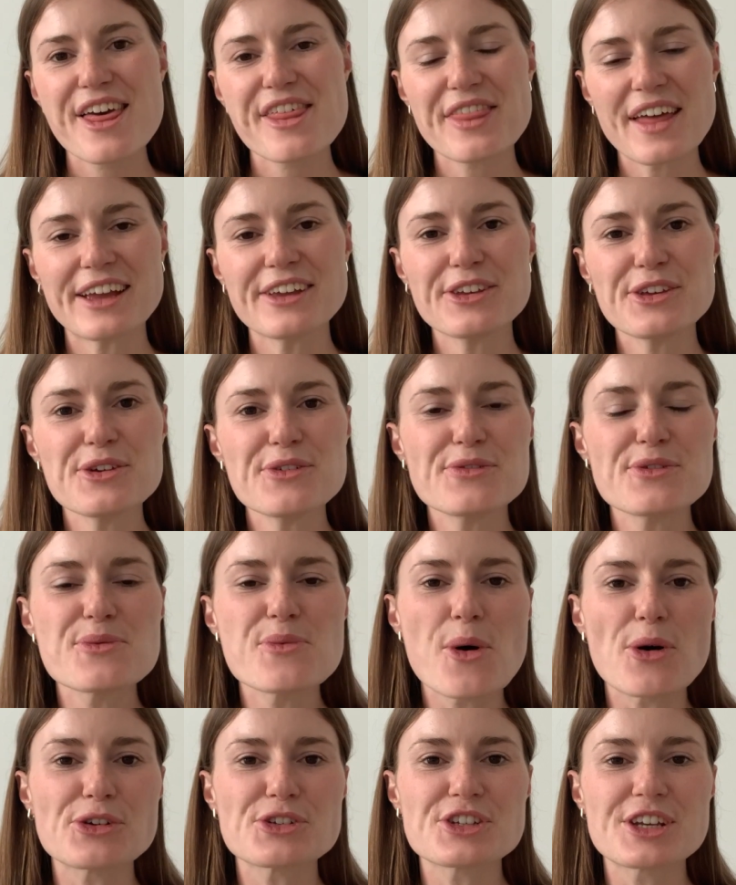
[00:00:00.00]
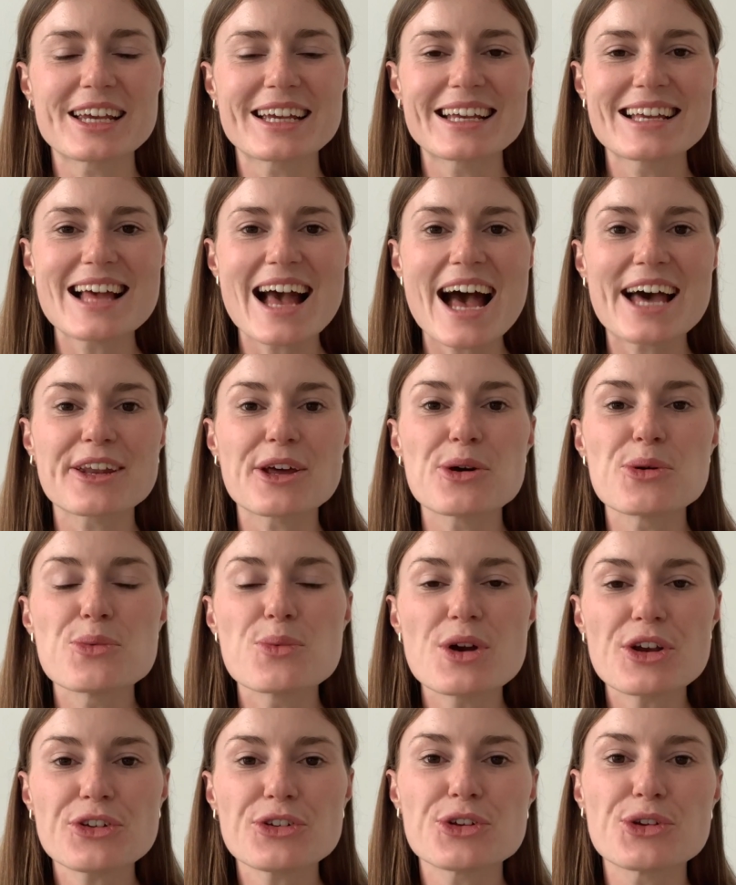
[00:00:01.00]
Thank you for watching, and I
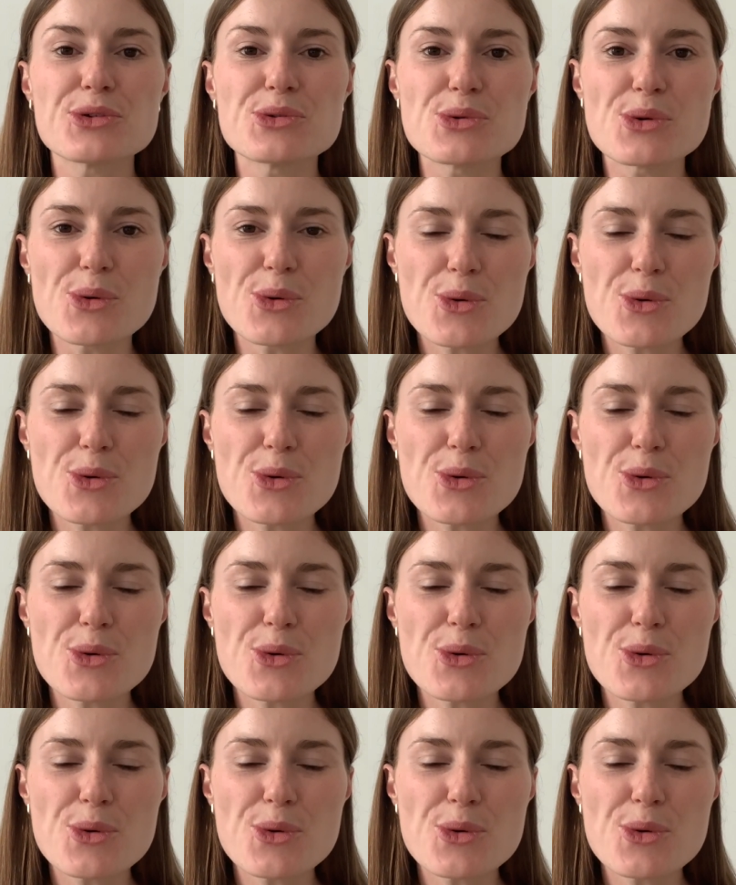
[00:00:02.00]
wish you